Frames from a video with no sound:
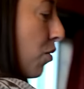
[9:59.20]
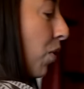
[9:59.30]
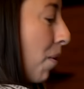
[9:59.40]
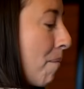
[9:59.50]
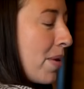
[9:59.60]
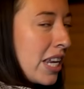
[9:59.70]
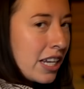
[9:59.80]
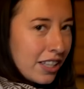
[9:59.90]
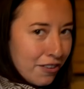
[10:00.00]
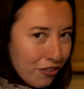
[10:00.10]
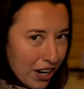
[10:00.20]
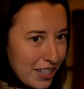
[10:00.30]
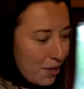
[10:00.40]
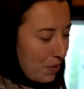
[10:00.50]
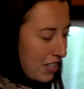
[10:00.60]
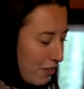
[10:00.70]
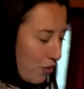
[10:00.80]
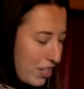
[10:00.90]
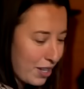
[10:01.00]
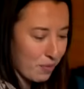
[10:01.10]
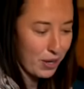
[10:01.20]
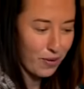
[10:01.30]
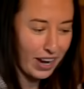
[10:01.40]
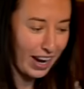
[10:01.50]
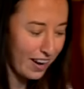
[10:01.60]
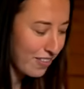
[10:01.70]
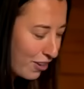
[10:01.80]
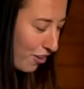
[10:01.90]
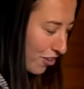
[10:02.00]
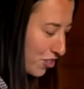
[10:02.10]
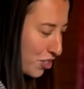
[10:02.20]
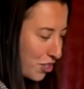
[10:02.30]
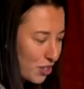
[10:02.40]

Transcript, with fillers: You will immediately find something different that we don't have at ours,